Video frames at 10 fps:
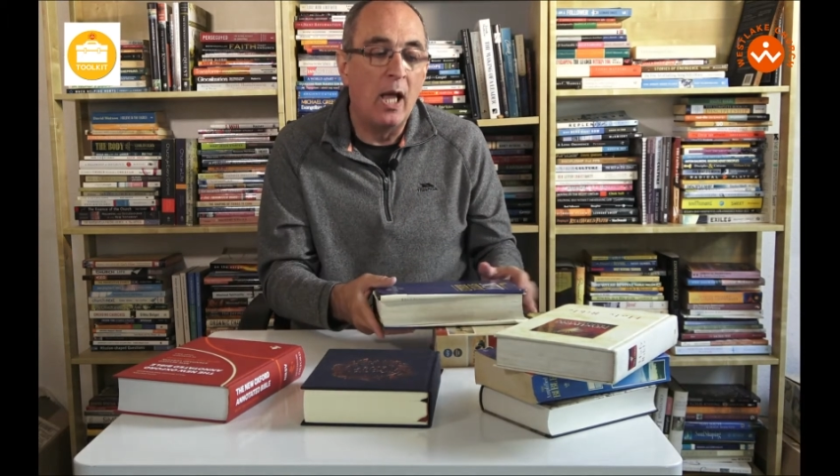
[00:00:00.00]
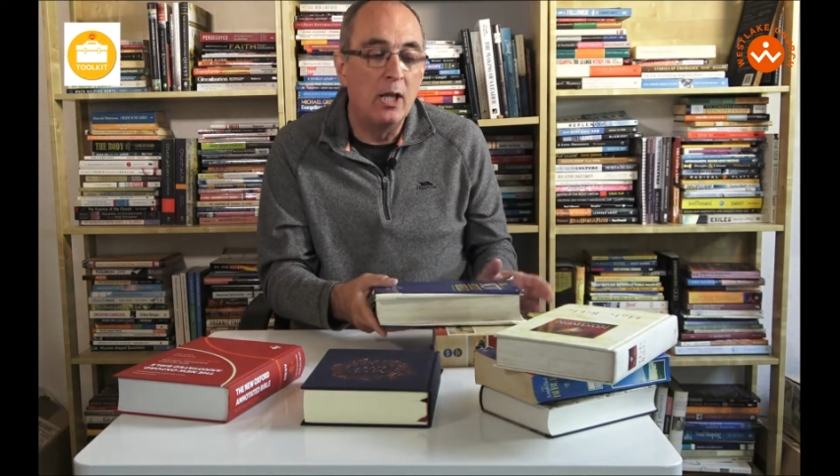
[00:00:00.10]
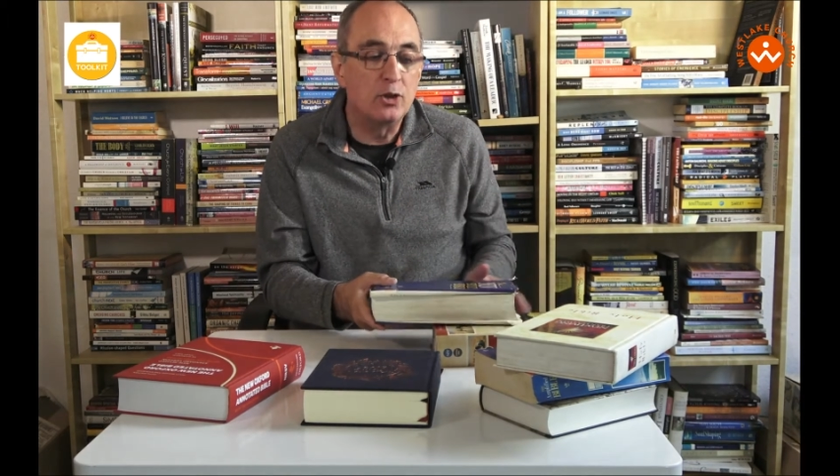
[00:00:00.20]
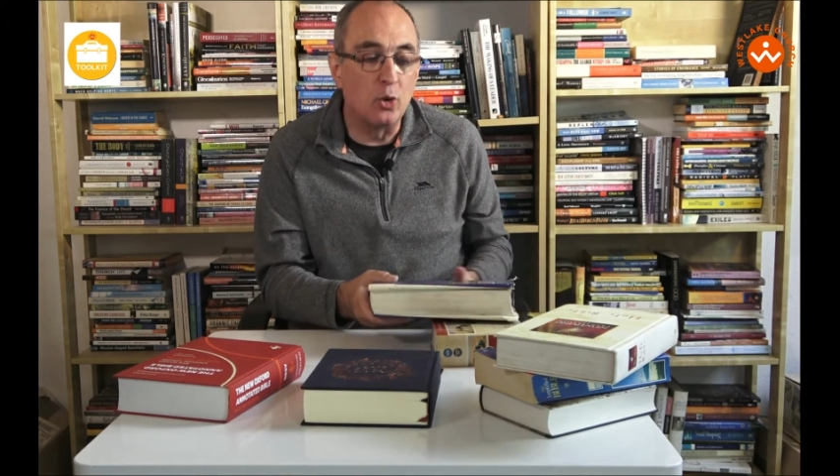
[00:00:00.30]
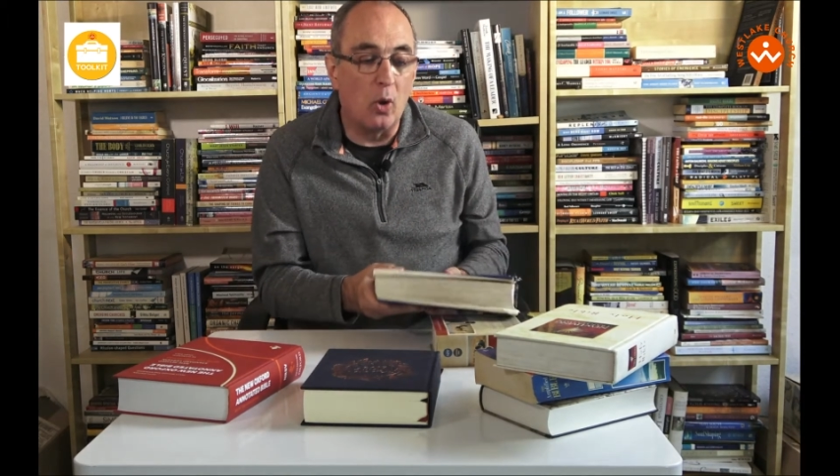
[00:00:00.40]

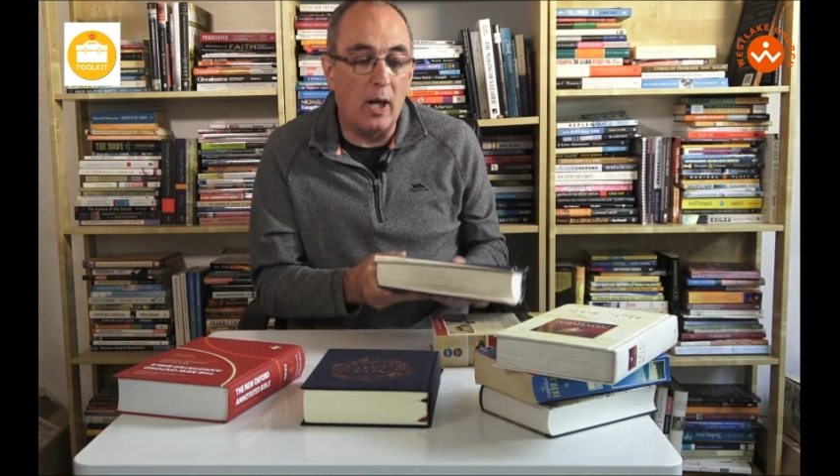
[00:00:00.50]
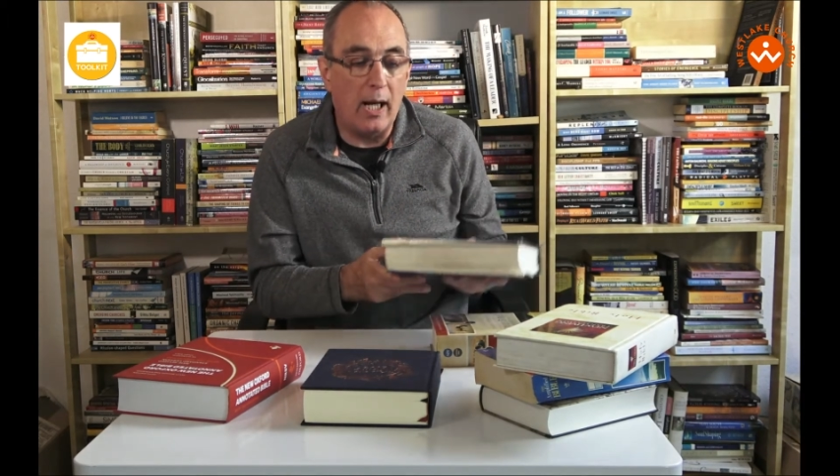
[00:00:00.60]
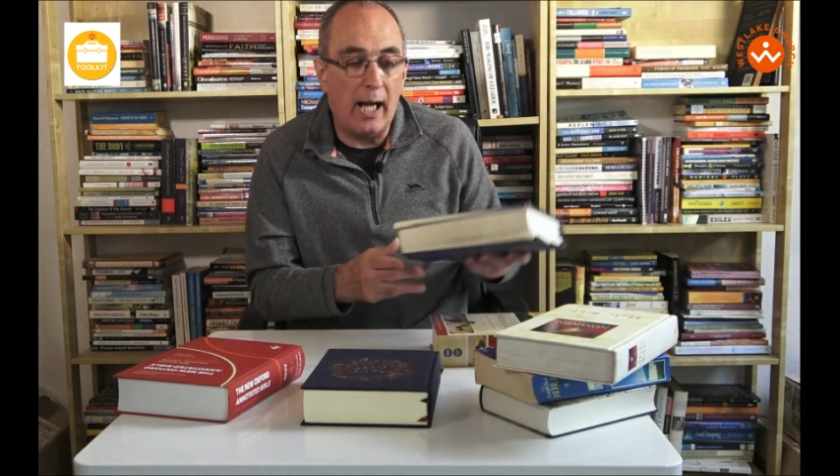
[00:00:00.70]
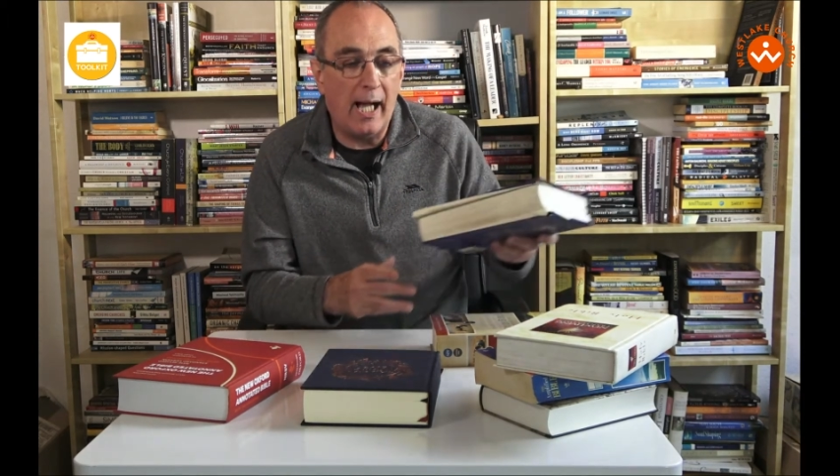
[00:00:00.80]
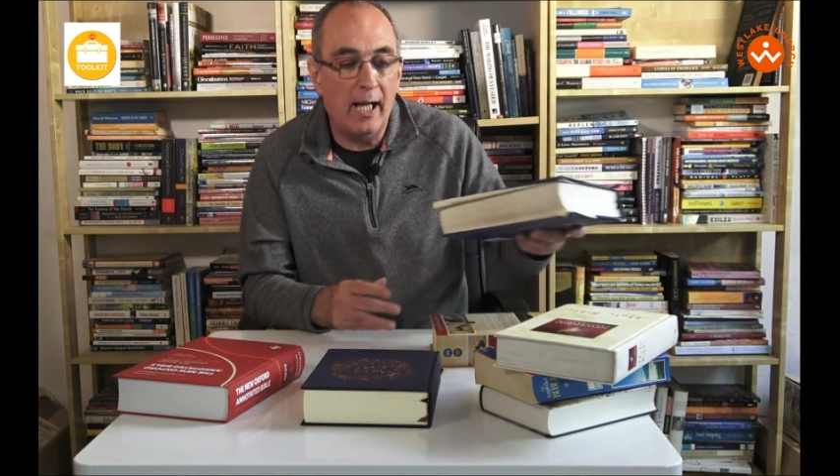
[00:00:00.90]
So
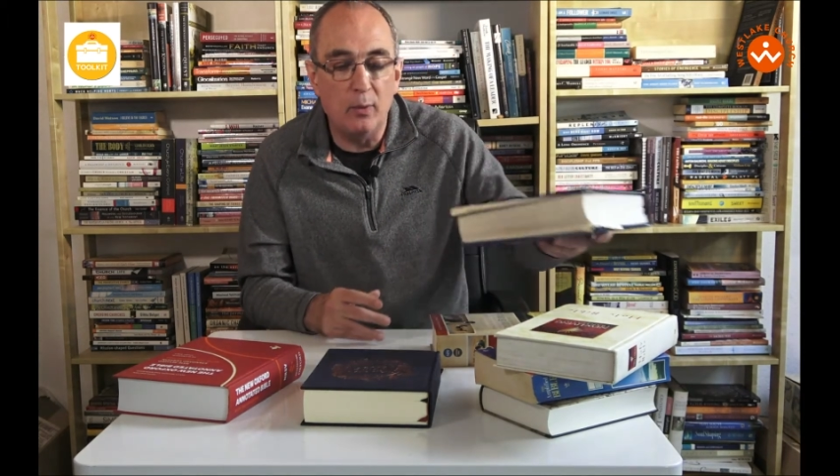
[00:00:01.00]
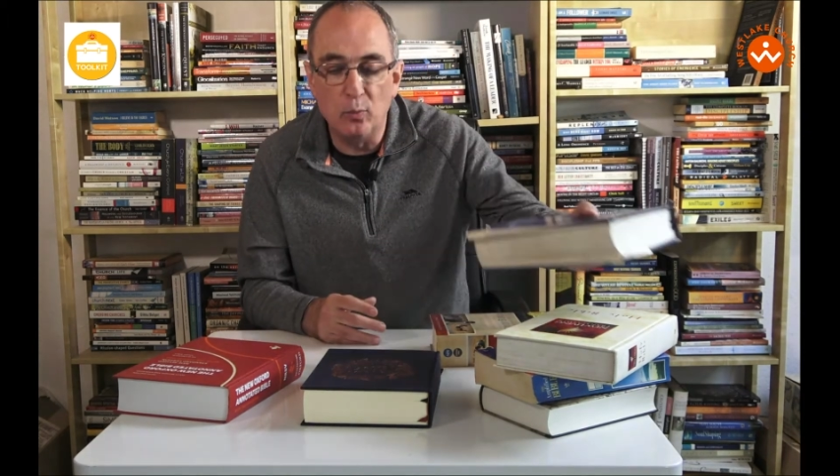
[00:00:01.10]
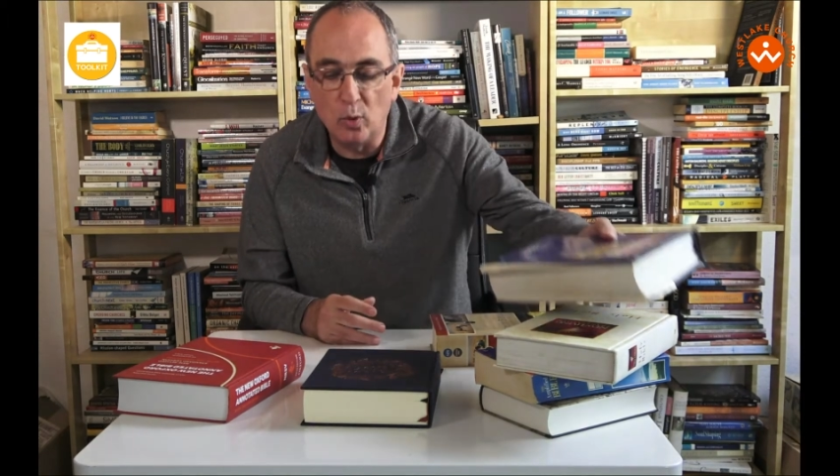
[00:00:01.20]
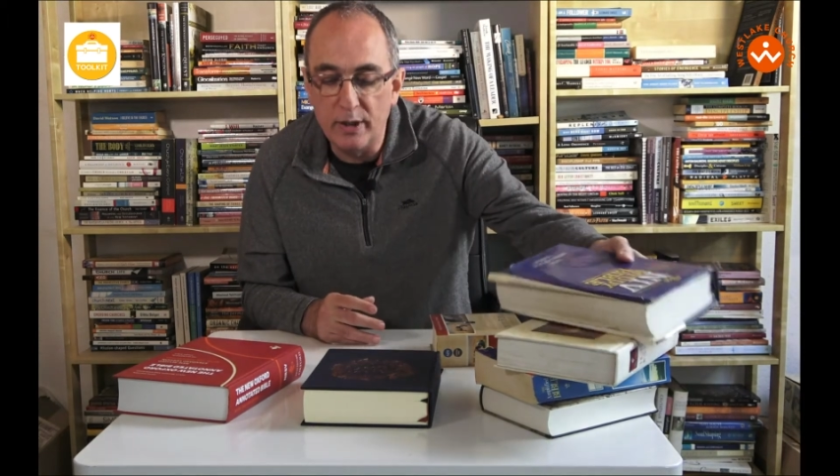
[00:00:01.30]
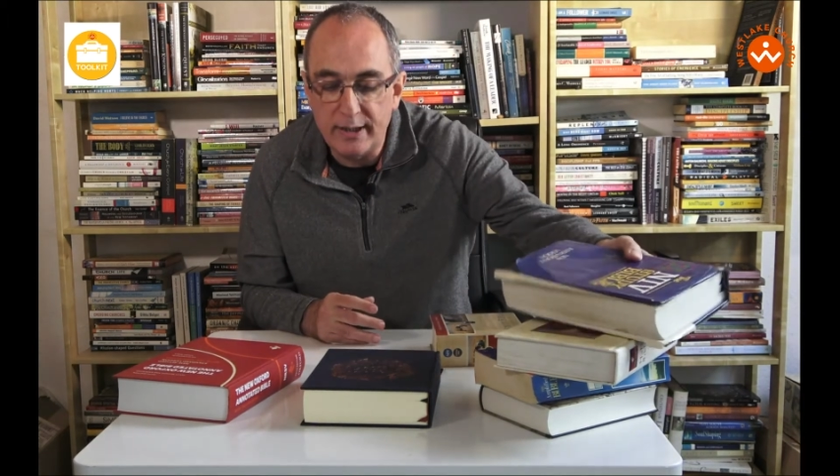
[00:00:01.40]
I
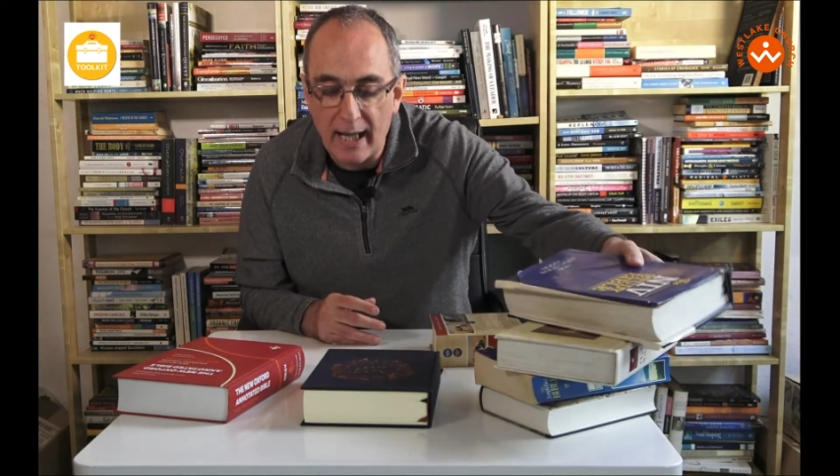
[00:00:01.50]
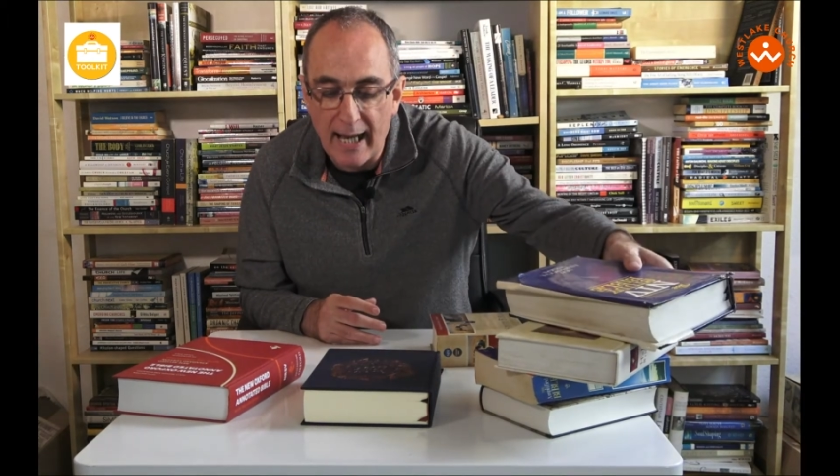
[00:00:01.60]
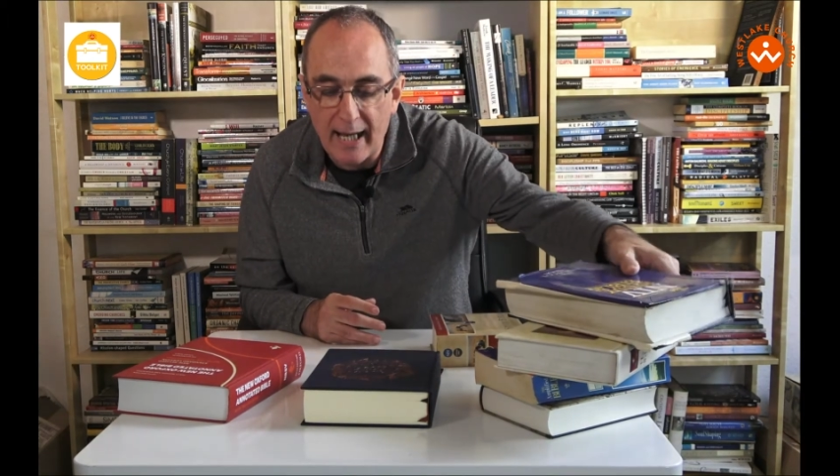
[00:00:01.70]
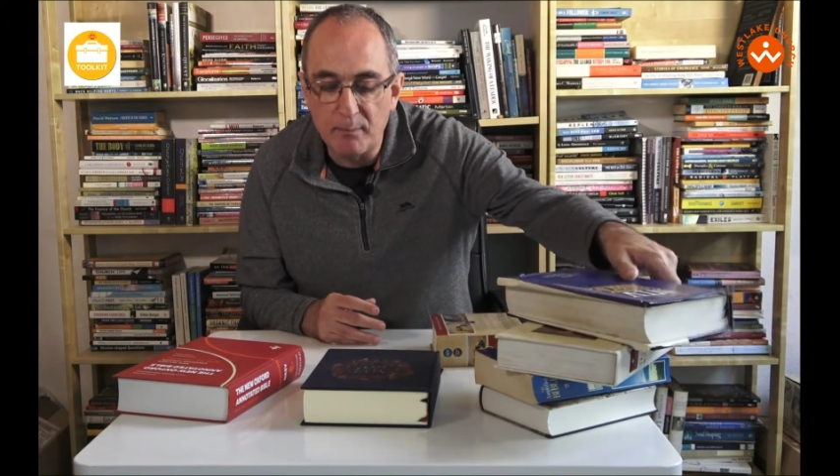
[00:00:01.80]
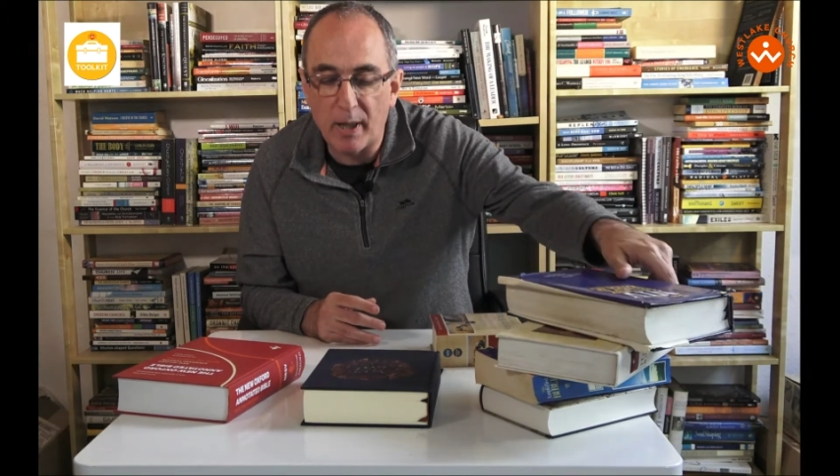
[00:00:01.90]
want to
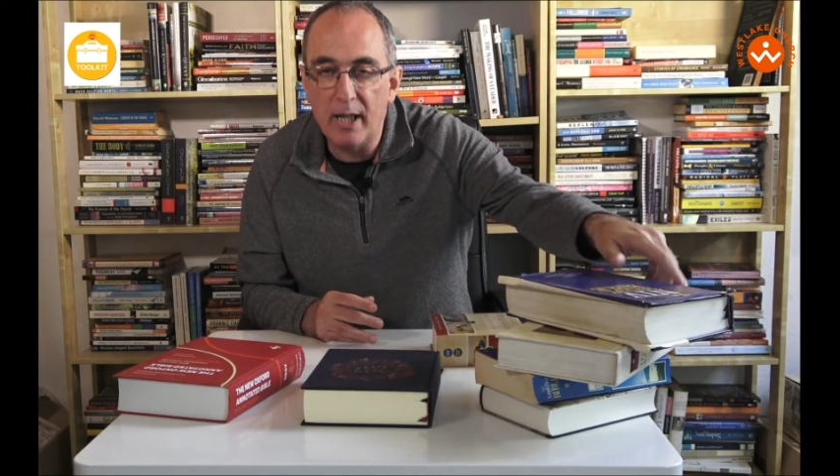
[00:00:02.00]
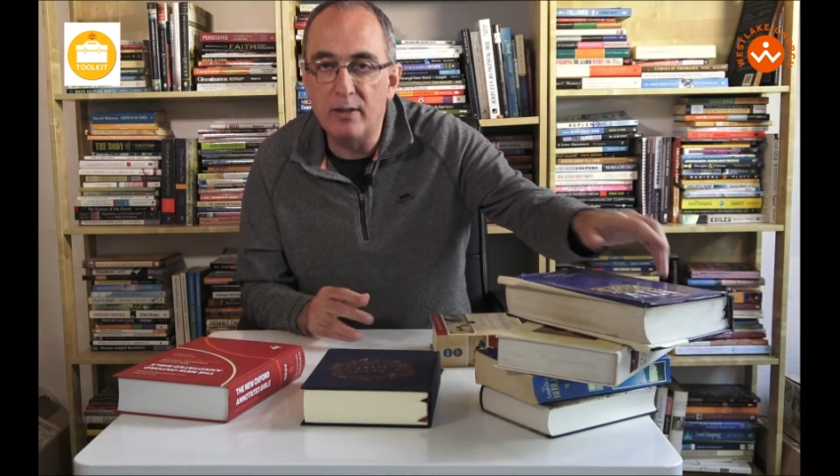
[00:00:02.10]
end by